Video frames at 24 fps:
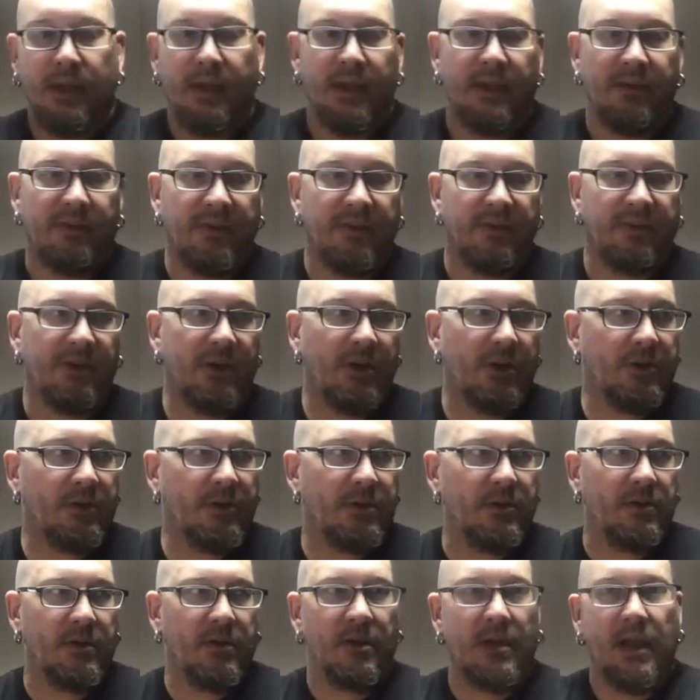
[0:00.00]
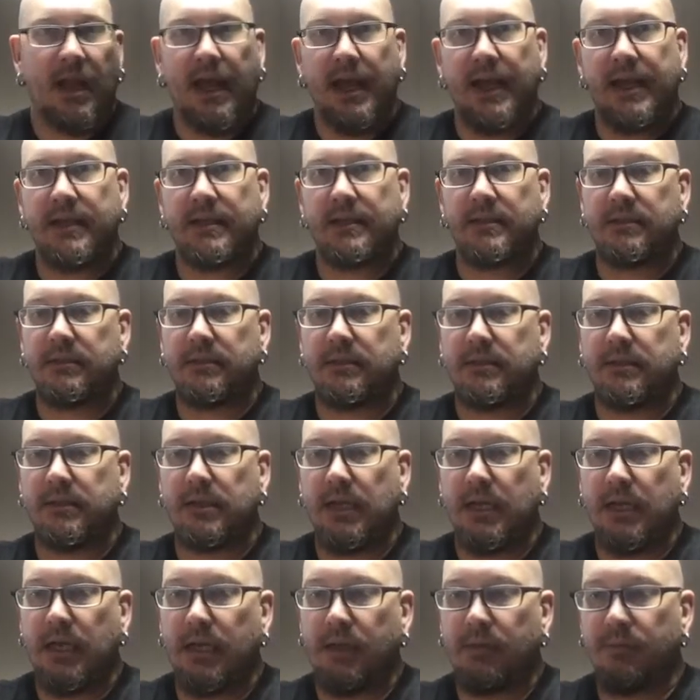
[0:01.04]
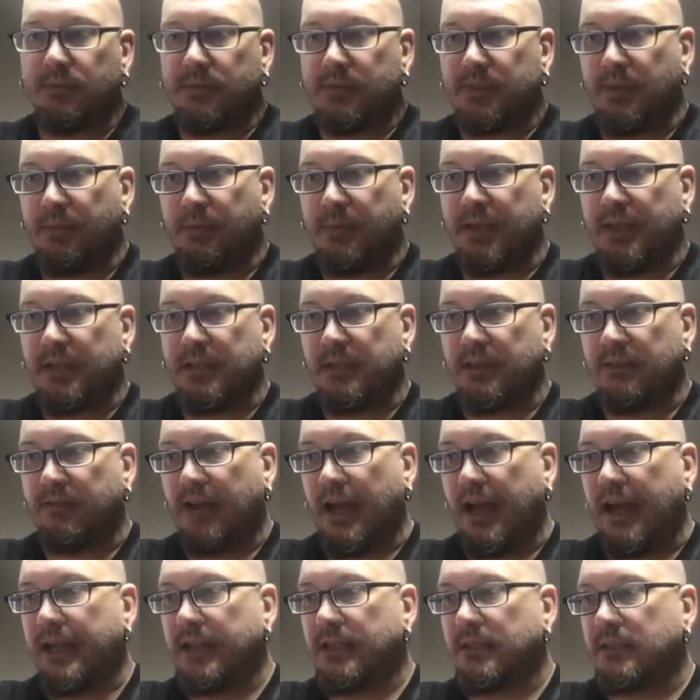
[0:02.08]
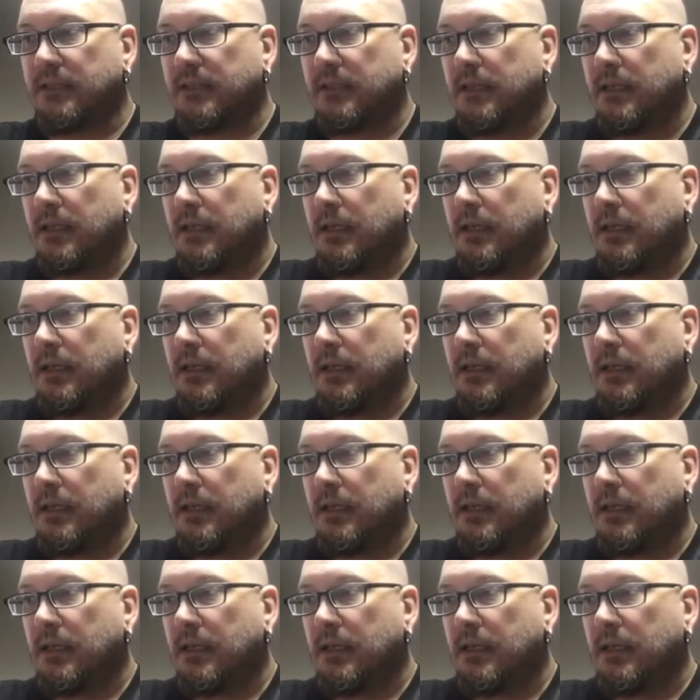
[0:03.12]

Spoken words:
Even if you don't utilize somebody's advice,